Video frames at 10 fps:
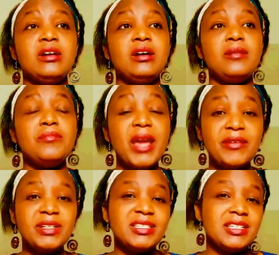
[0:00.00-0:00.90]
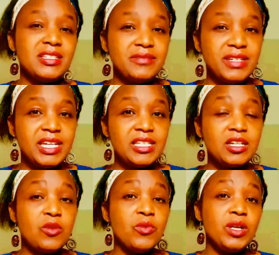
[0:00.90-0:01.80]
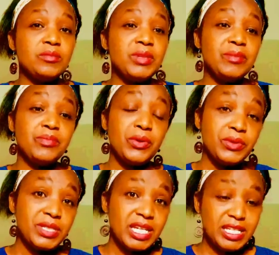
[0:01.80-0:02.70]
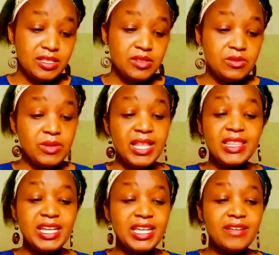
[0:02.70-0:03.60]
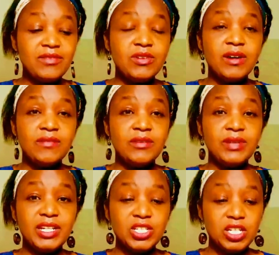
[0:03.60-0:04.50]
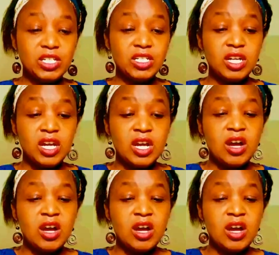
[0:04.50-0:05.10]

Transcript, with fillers: uh, merit certificate will be put into and they give you a variation